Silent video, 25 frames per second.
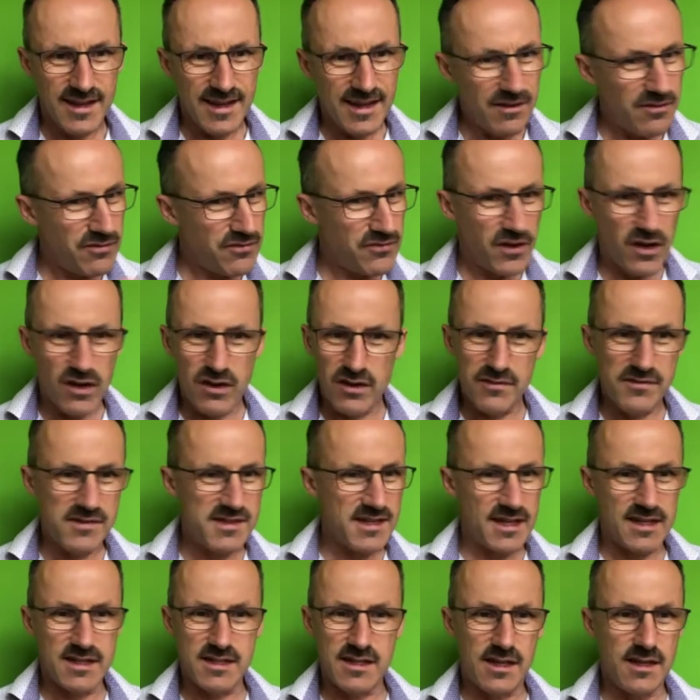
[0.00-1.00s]

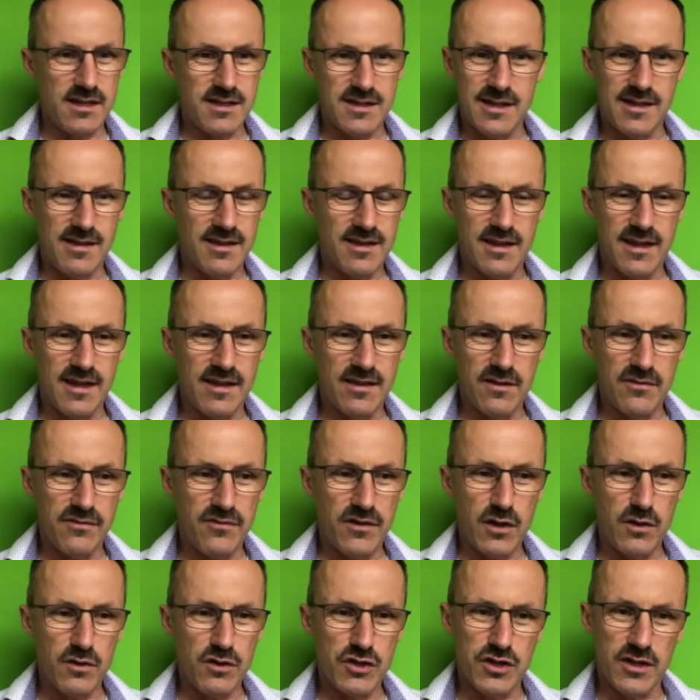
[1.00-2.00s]
5-6 years in the
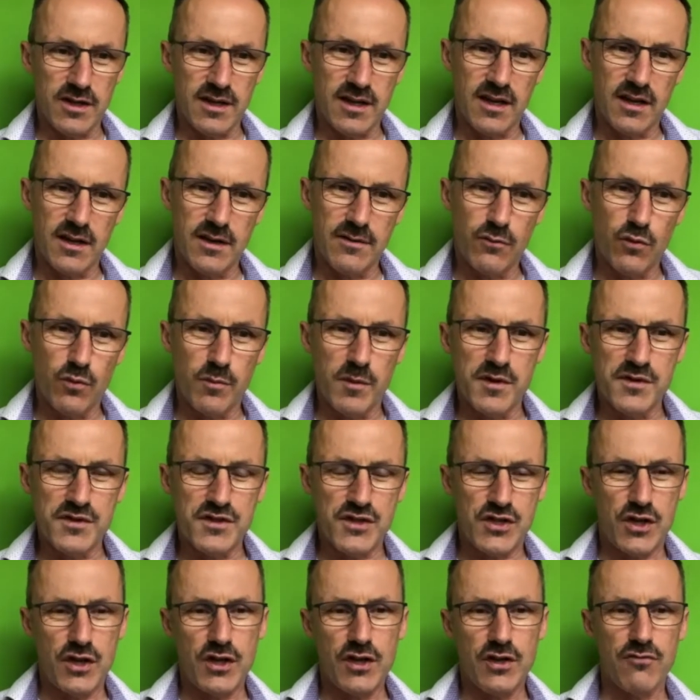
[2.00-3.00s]
future, and kind of almost
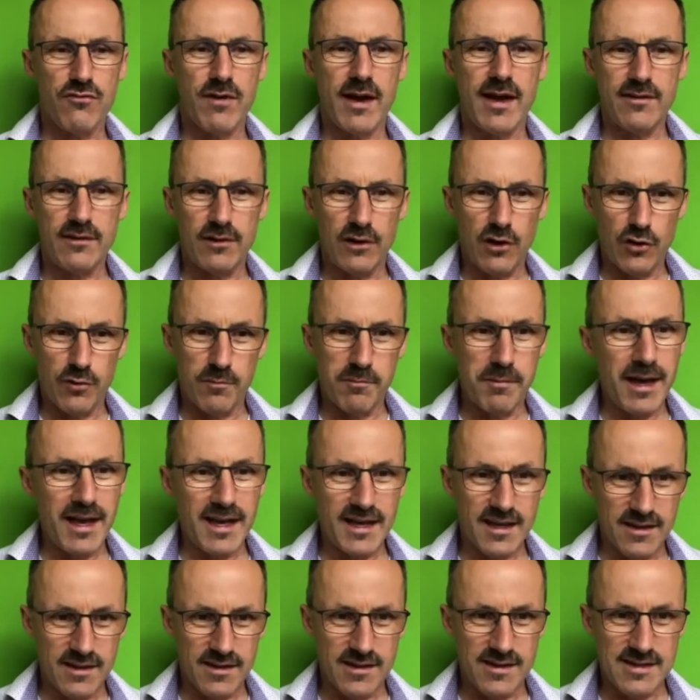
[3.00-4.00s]
turn around and look
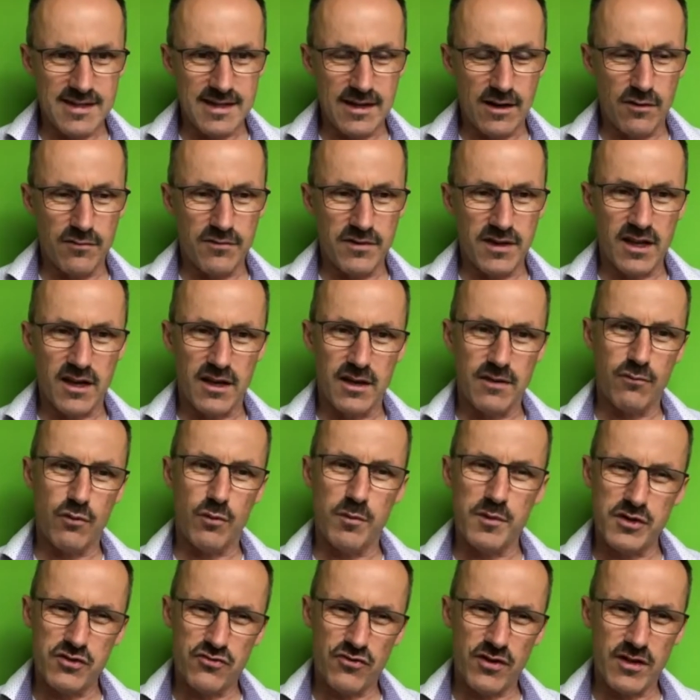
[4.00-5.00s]
back at yourself and kind of
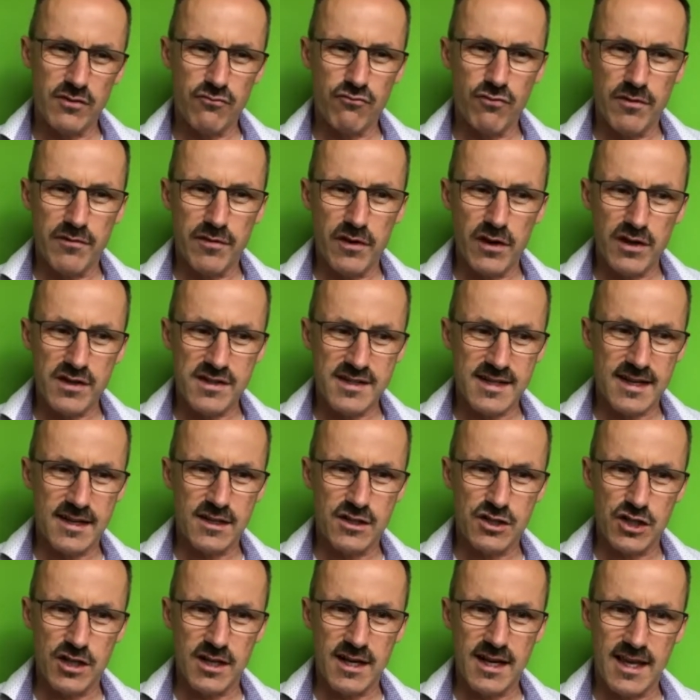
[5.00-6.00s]
almost try to reverse
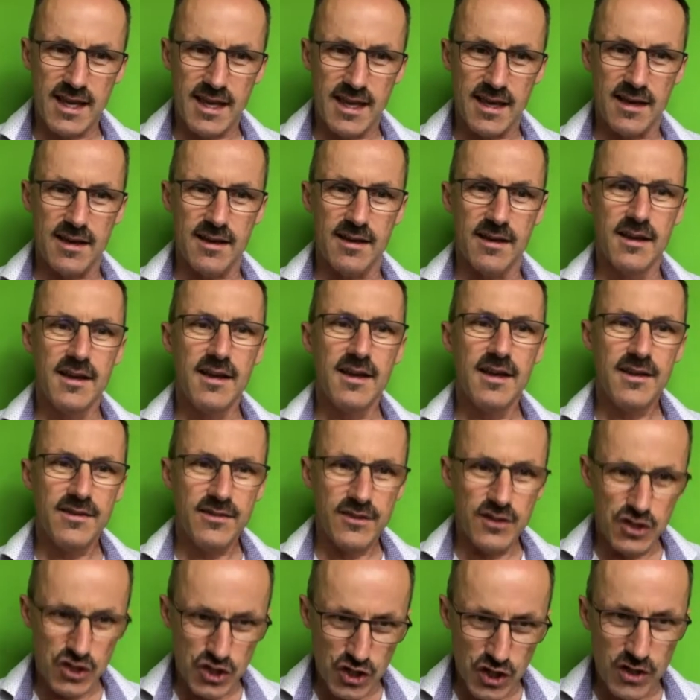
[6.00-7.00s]
engineer the
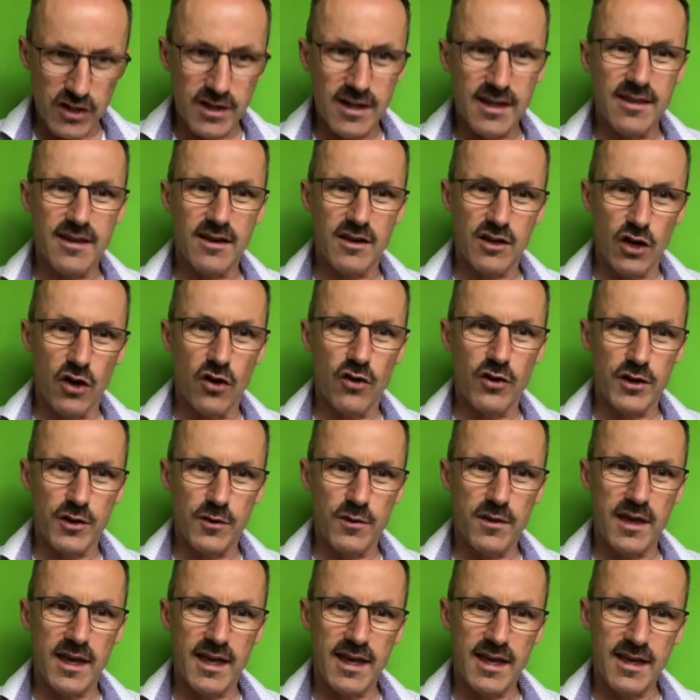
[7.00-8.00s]
journey that got you
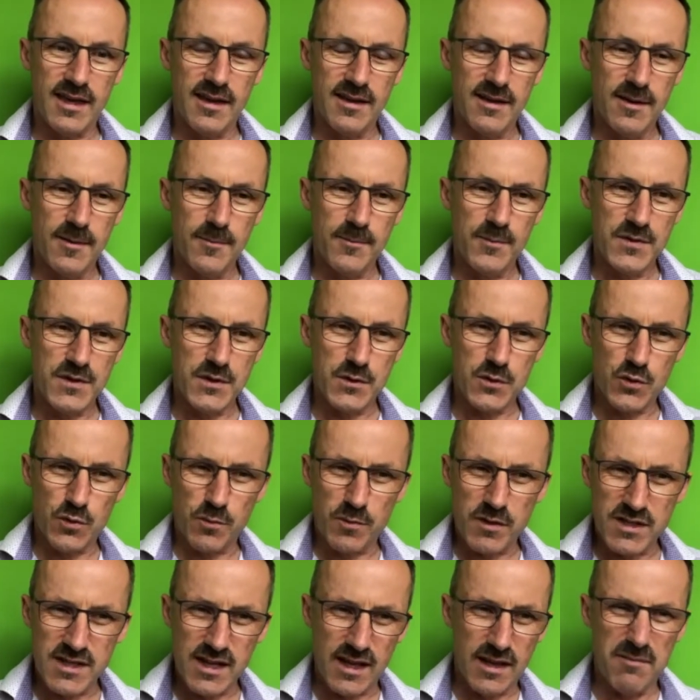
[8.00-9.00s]
there. So it's
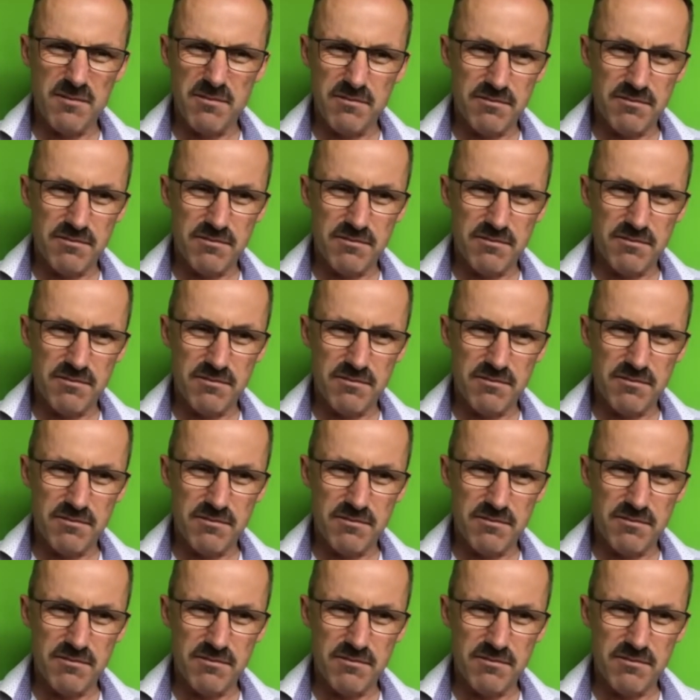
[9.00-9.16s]
almost like